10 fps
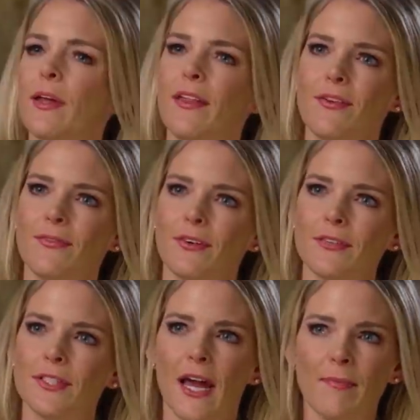really the
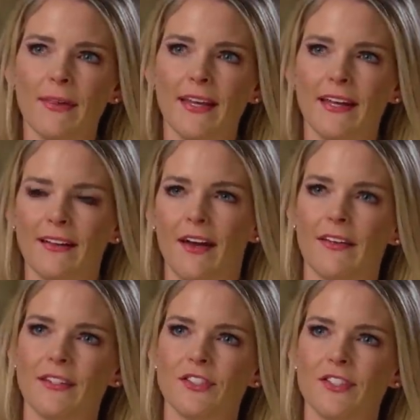first time that he
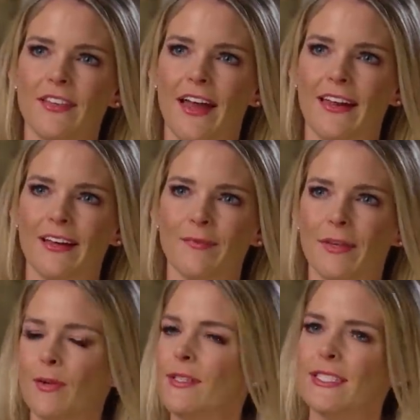acknowledged that
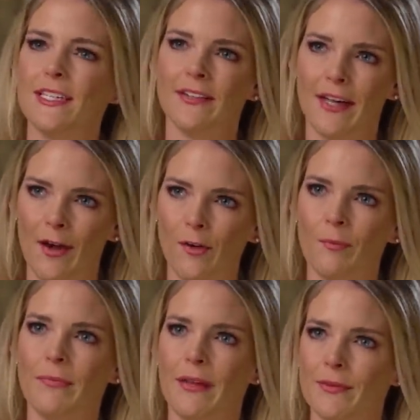he was nearing
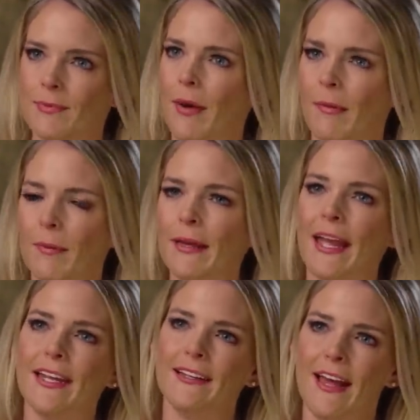home. He was probably
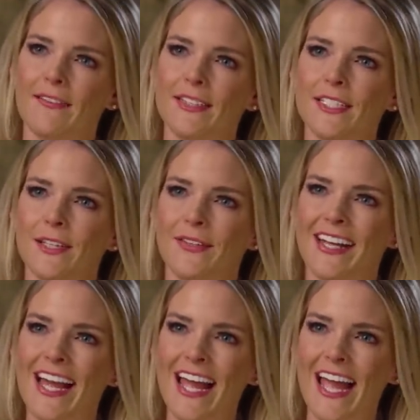heading to heaven soon.
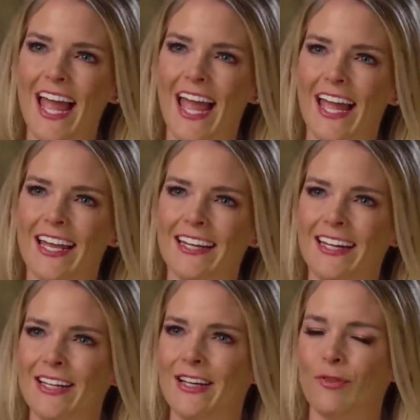And
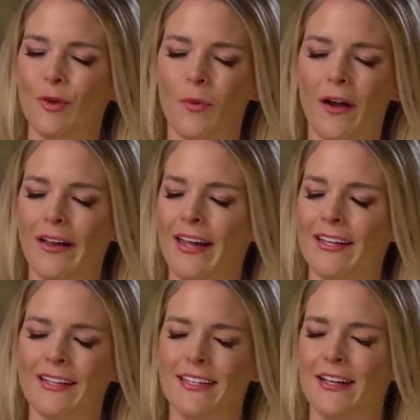we walk in
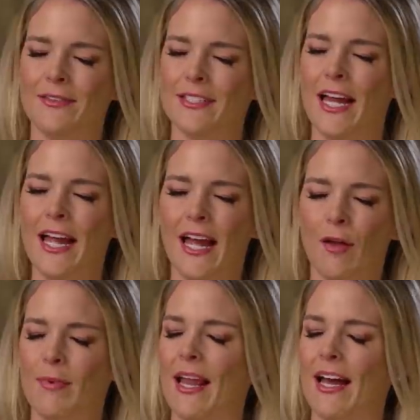and he goes,
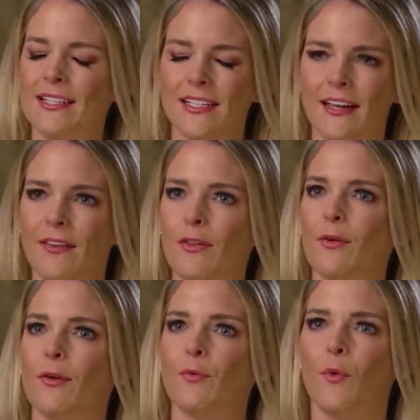I've been asking the
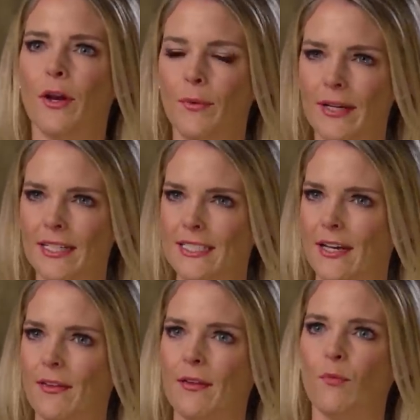Lord, what do I need to
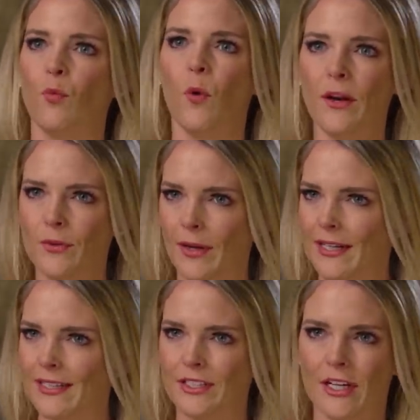tell them? What do I
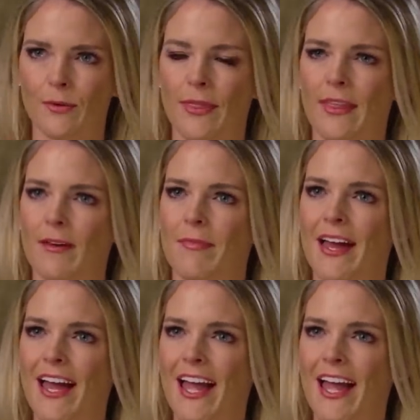need to share with them?